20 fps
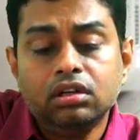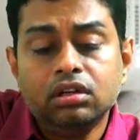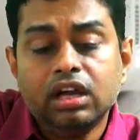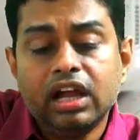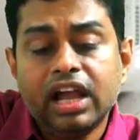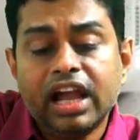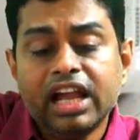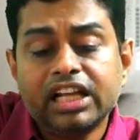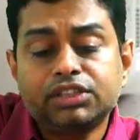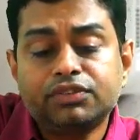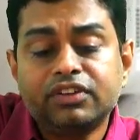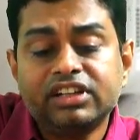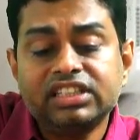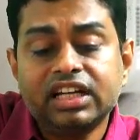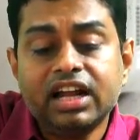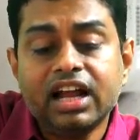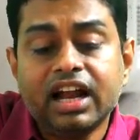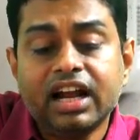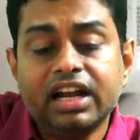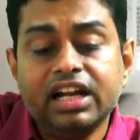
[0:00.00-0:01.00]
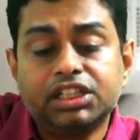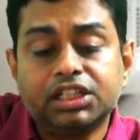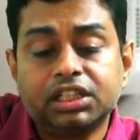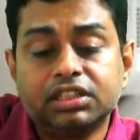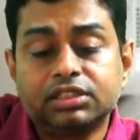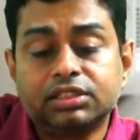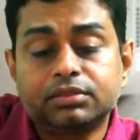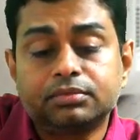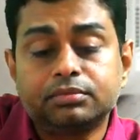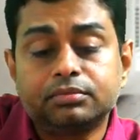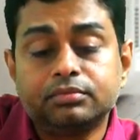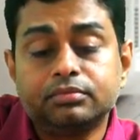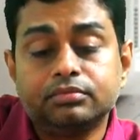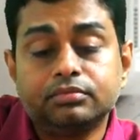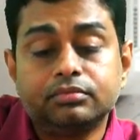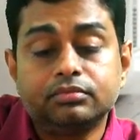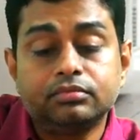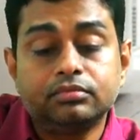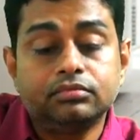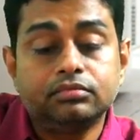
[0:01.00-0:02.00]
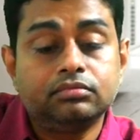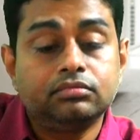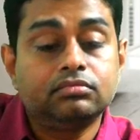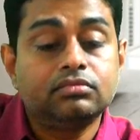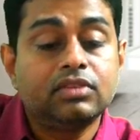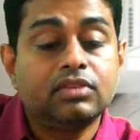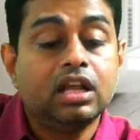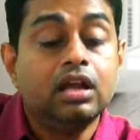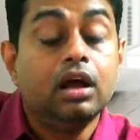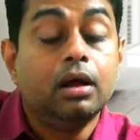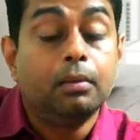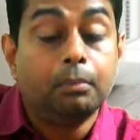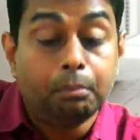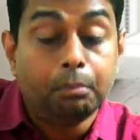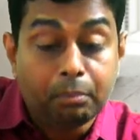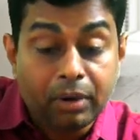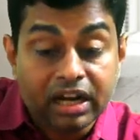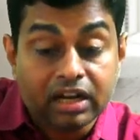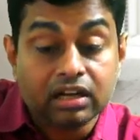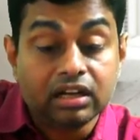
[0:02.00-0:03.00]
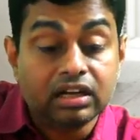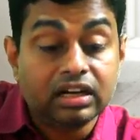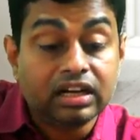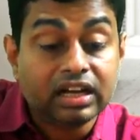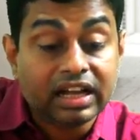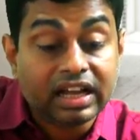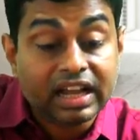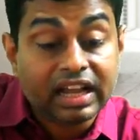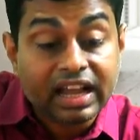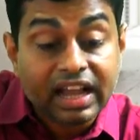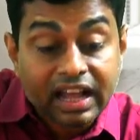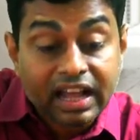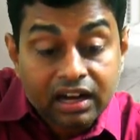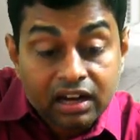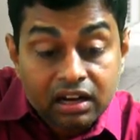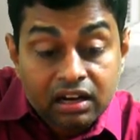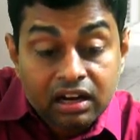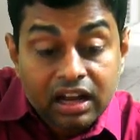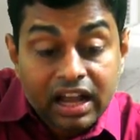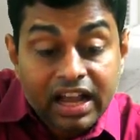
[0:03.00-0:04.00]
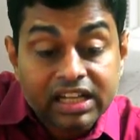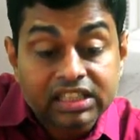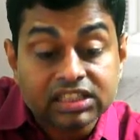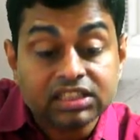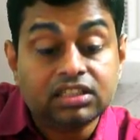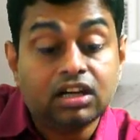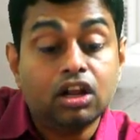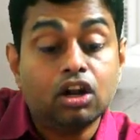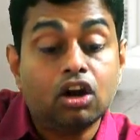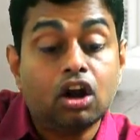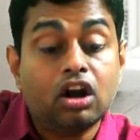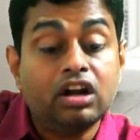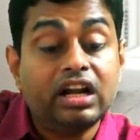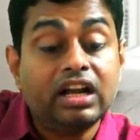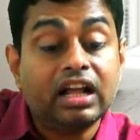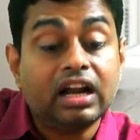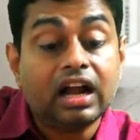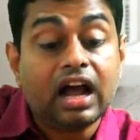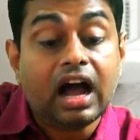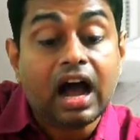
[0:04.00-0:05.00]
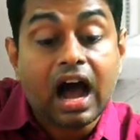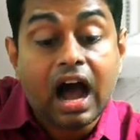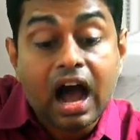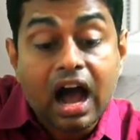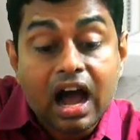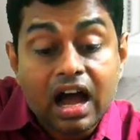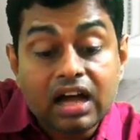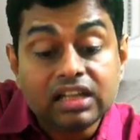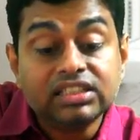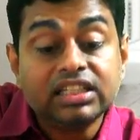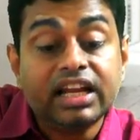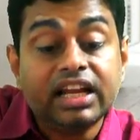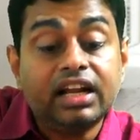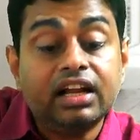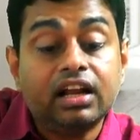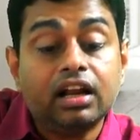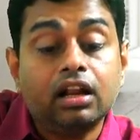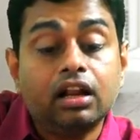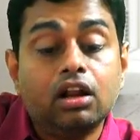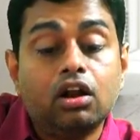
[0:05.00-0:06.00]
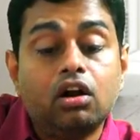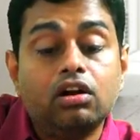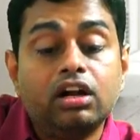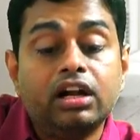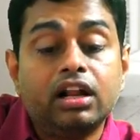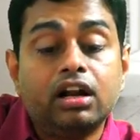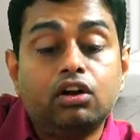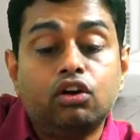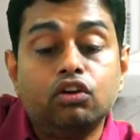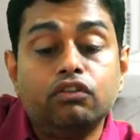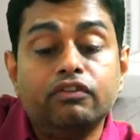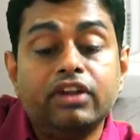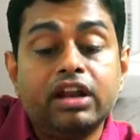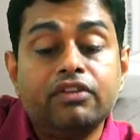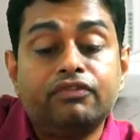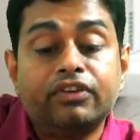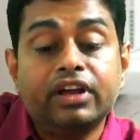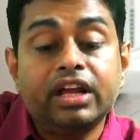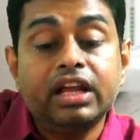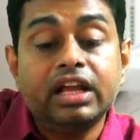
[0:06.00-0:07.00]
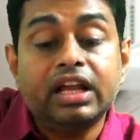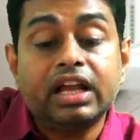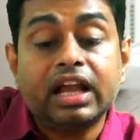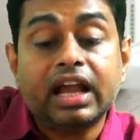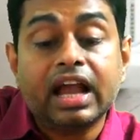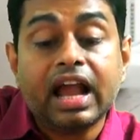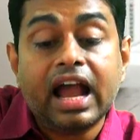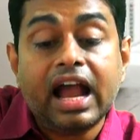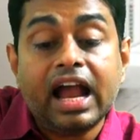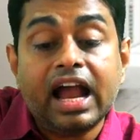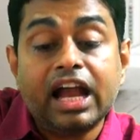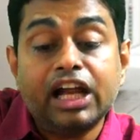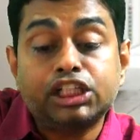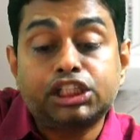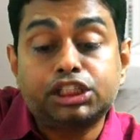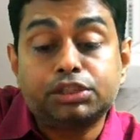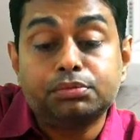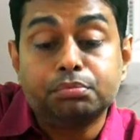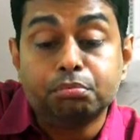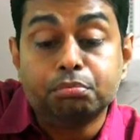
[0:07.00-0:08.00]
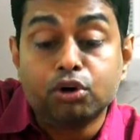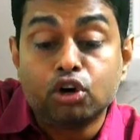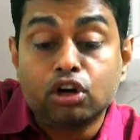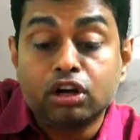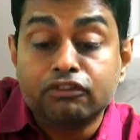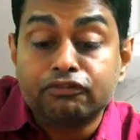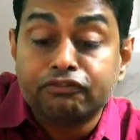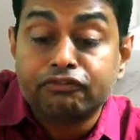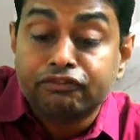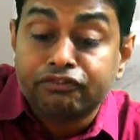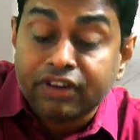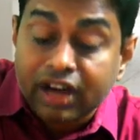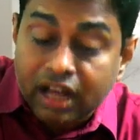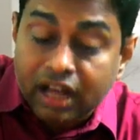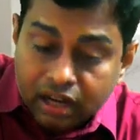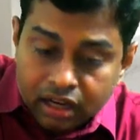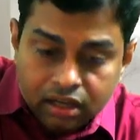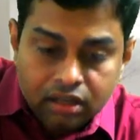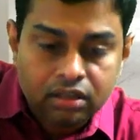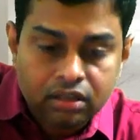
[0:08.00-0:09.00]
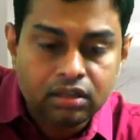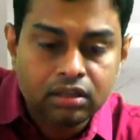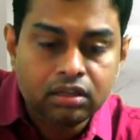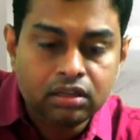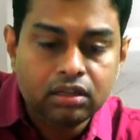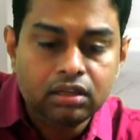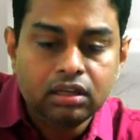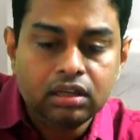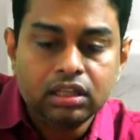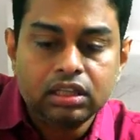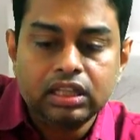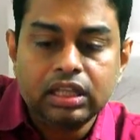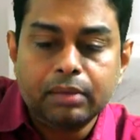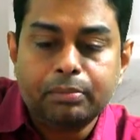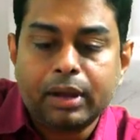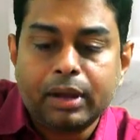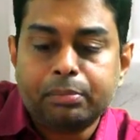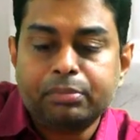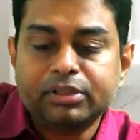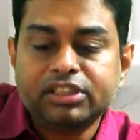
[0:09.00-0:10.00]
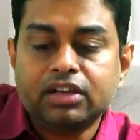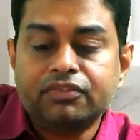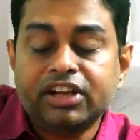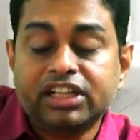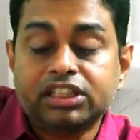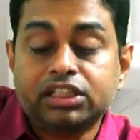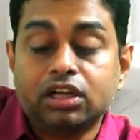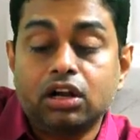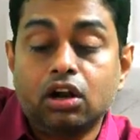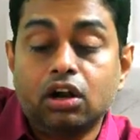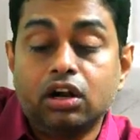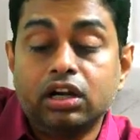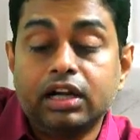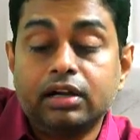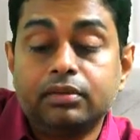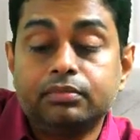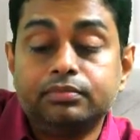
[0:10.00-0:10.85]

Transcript: XYZ conditions. But can external auditor ask internal auditor to verify cash book for the purpose of external audit?